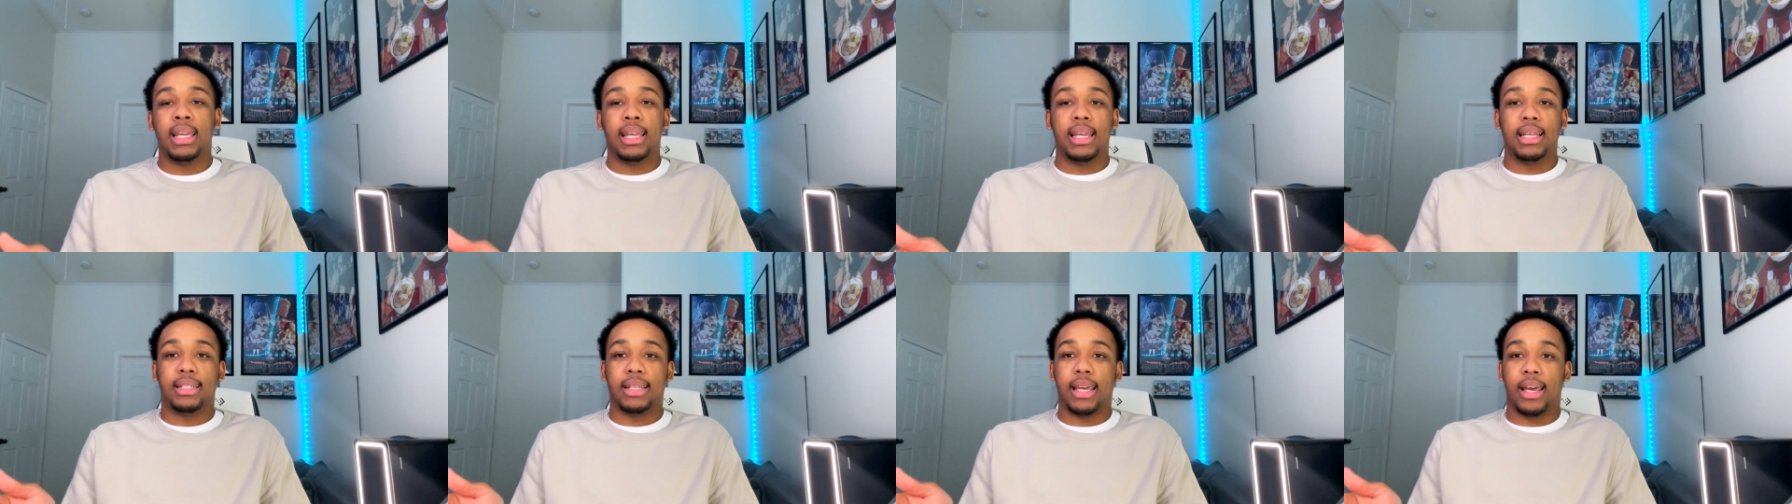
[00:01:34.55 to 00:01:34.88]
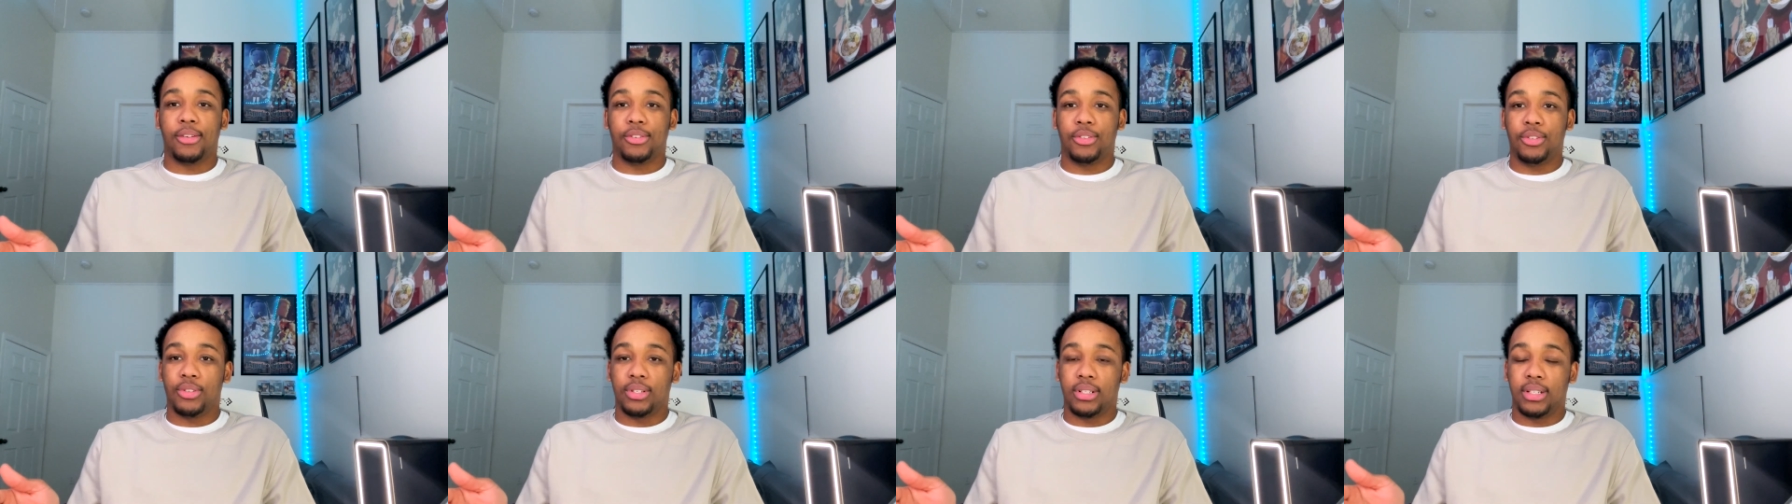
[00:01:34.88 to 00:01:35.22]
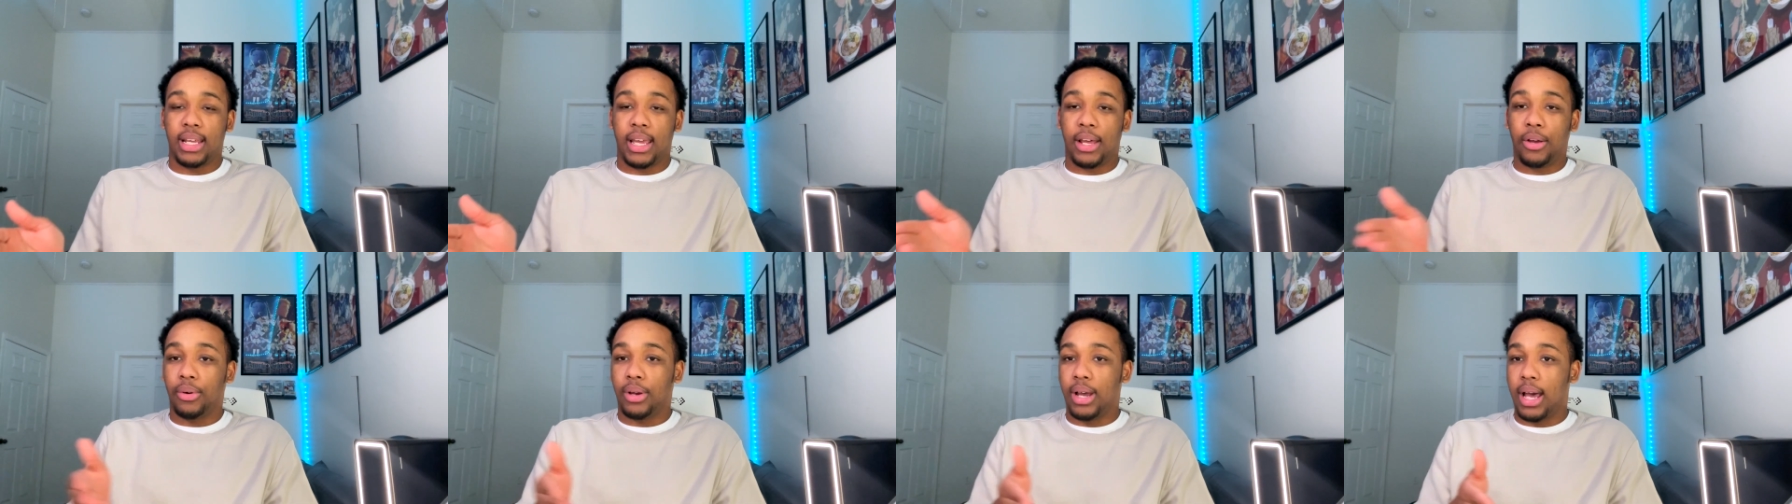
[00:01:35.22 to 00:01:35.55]
is I was using the
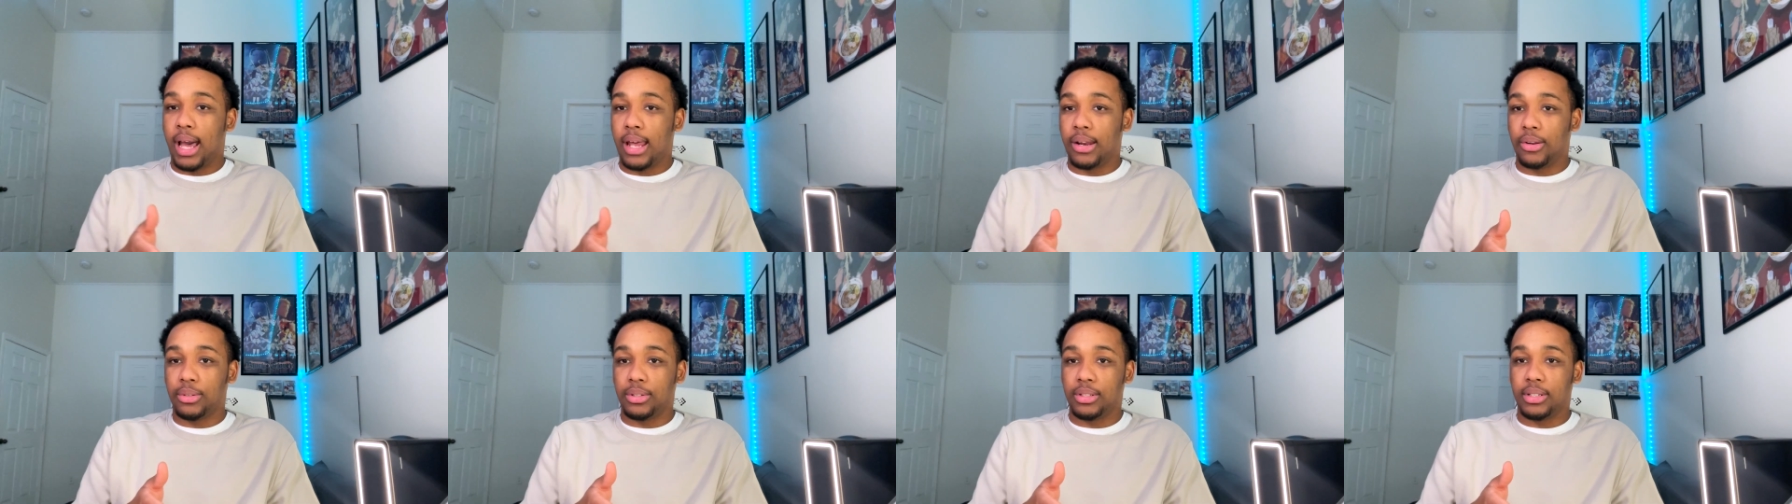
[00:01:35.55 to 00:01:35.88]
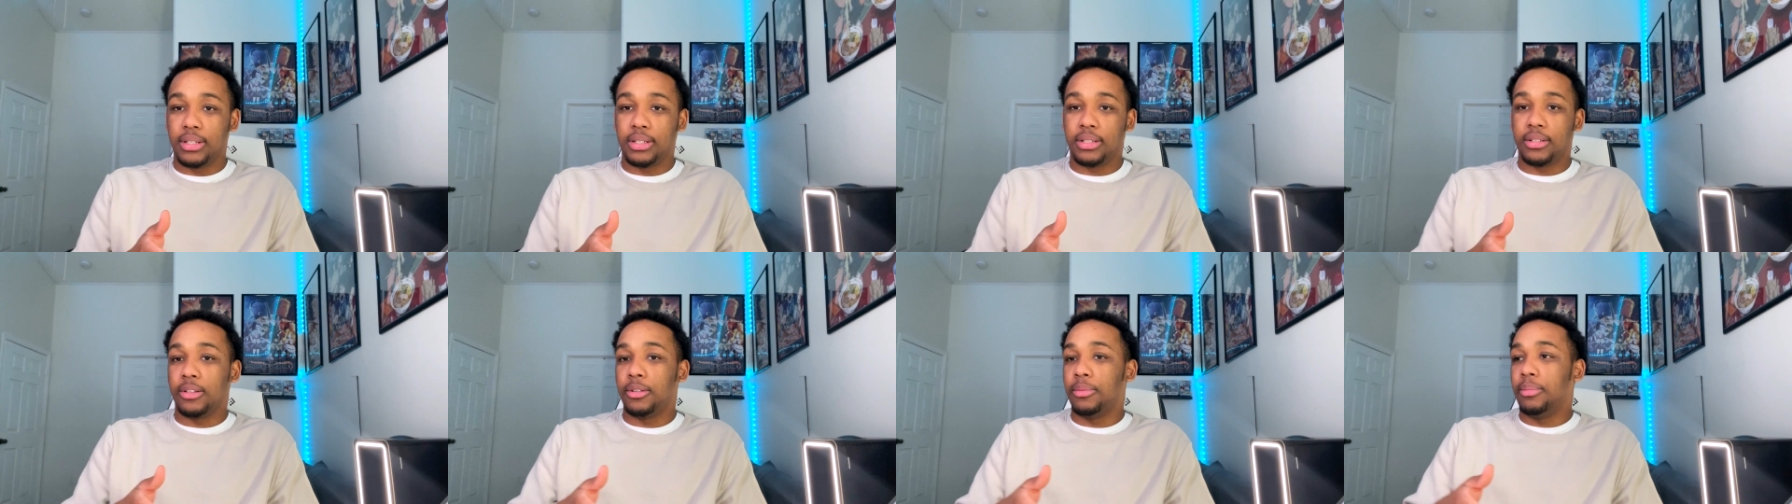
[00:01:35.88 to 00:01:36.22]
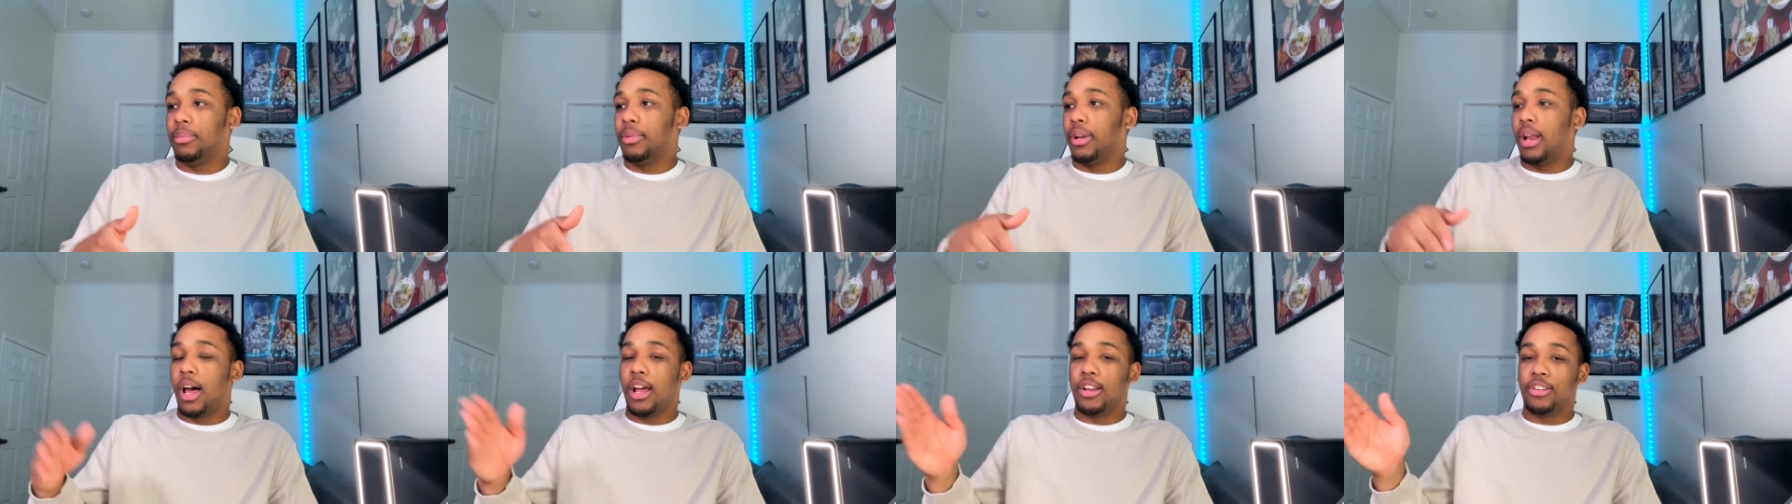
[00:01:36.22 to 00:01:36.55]
Elgato
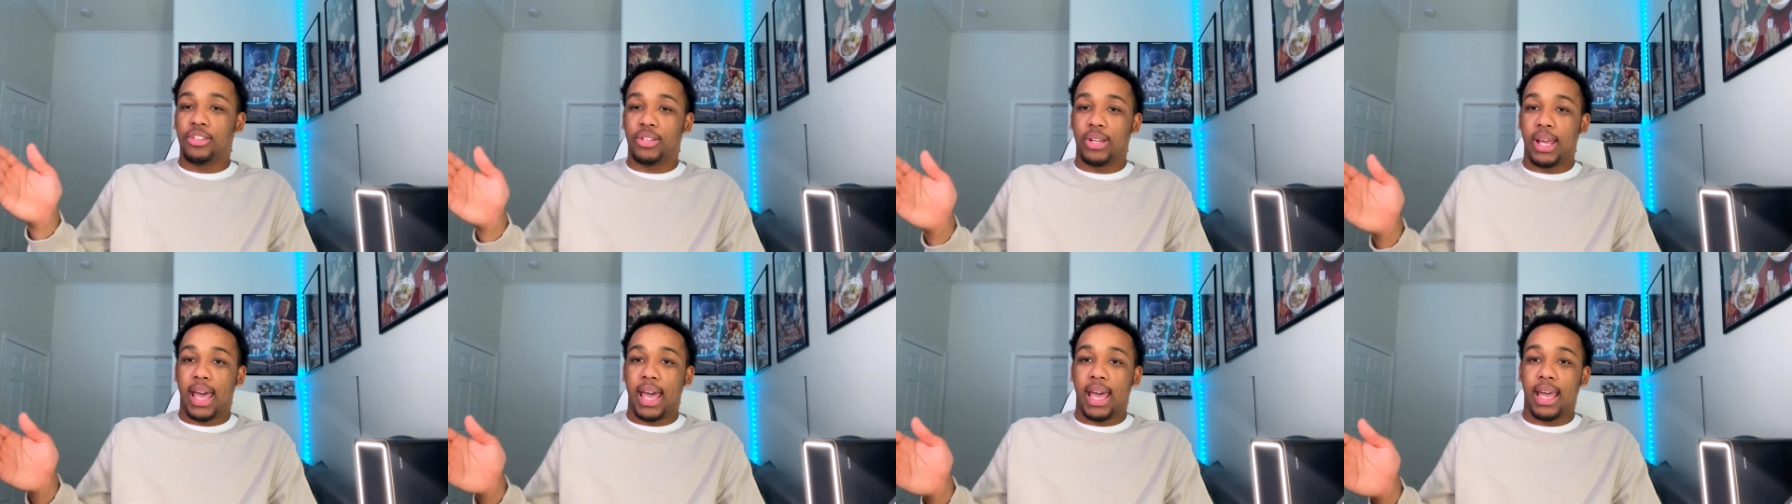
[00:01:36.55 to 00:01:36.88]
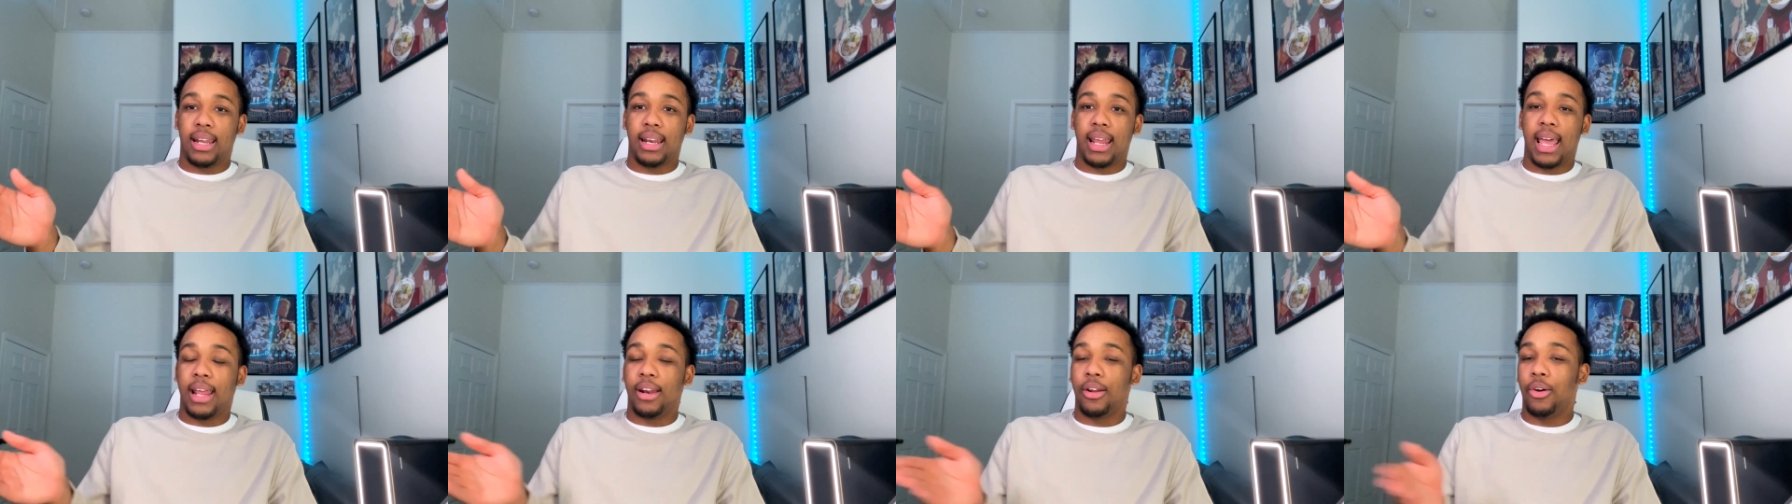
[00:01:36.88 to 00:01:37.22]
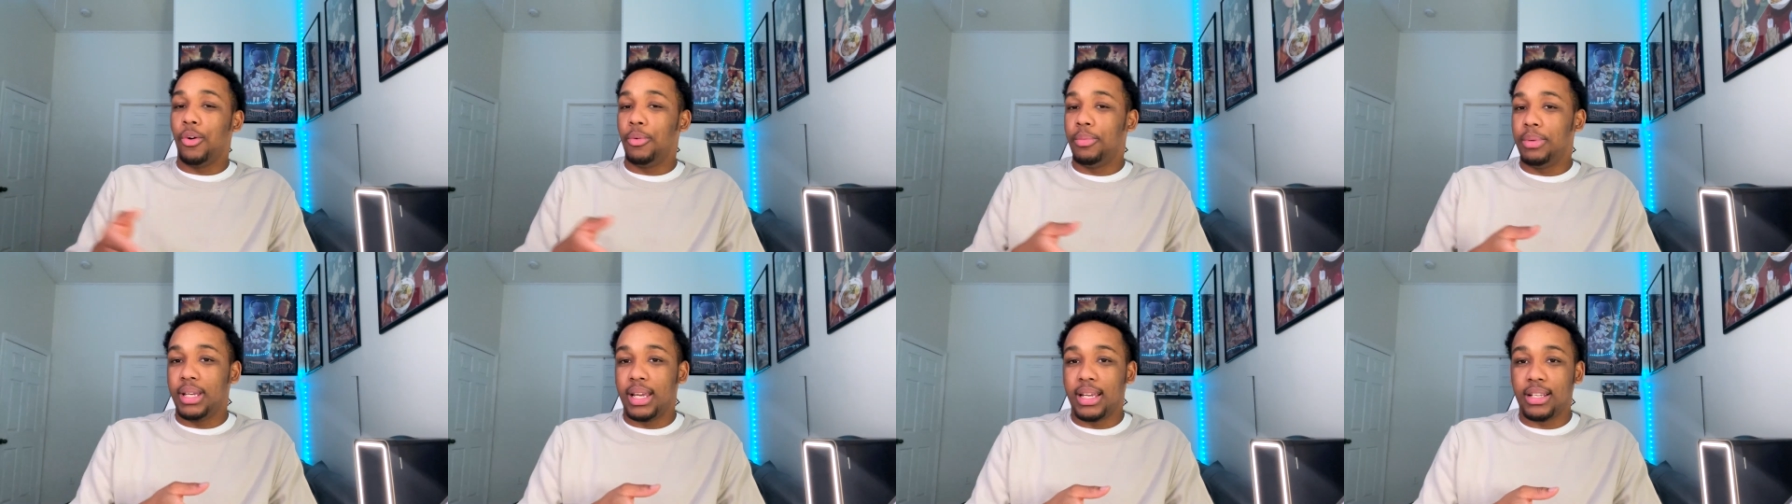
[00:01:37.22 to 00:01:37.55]
system, launched that, had
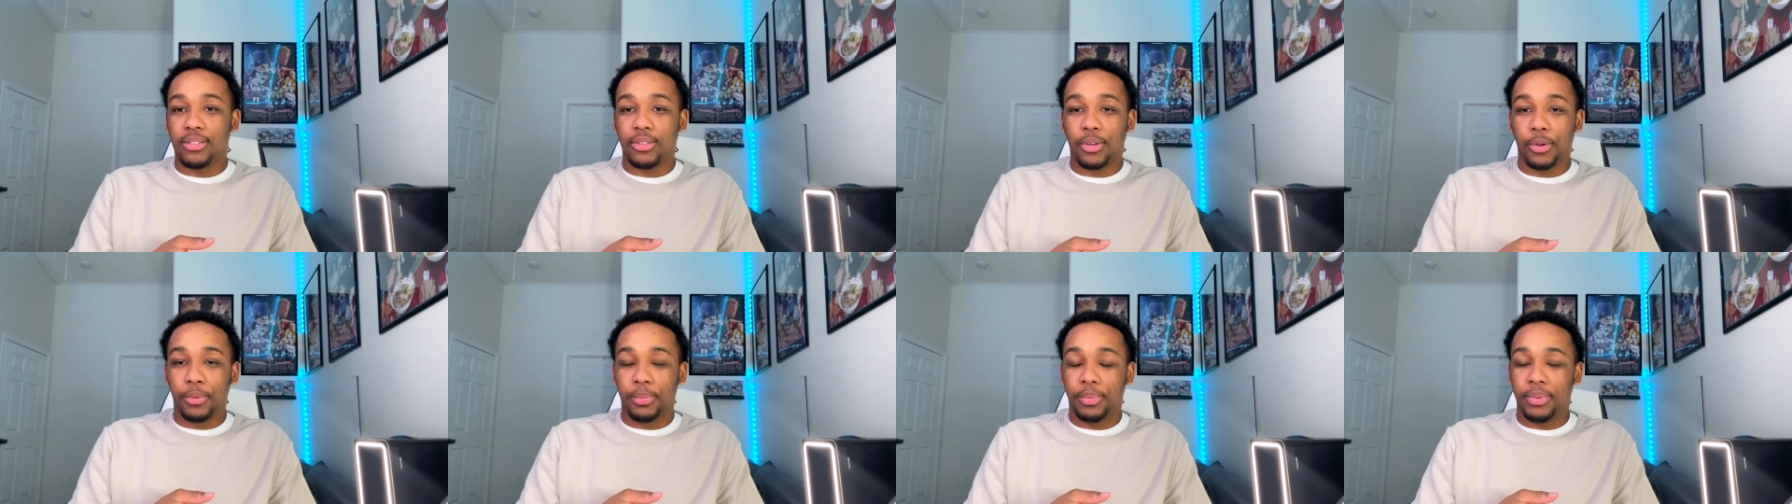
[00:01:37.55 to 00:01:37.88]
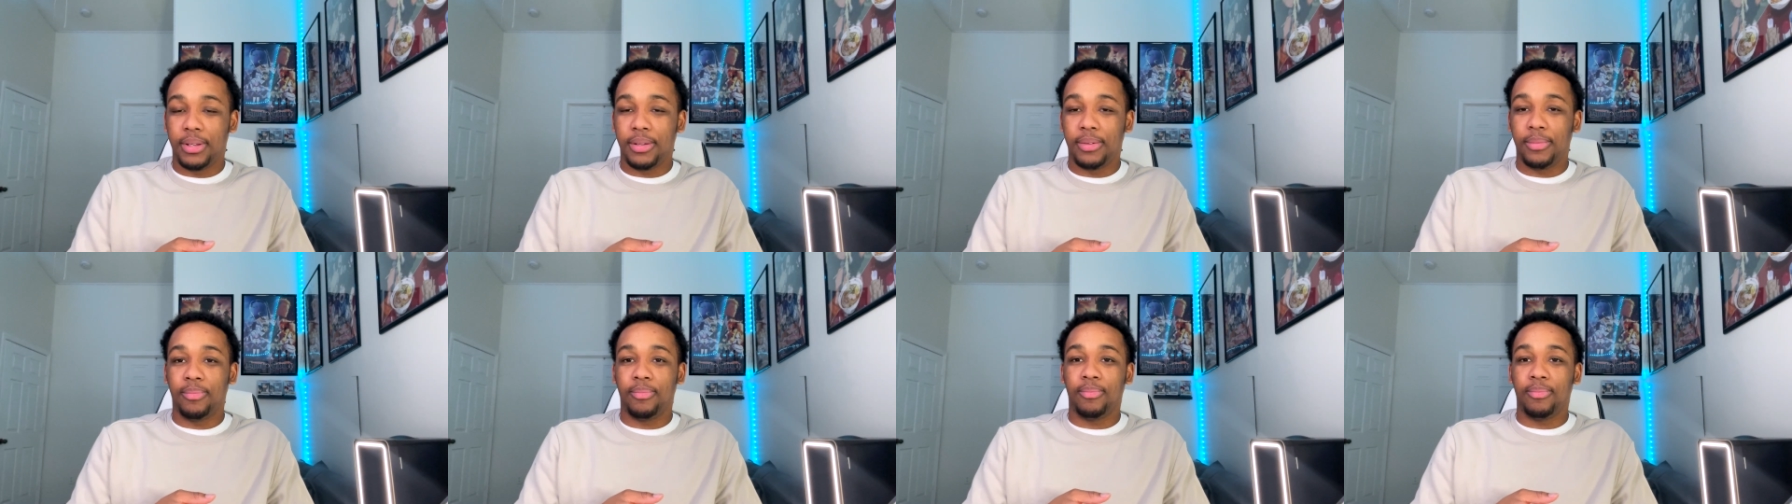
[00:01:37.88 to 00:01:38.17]
OBS open.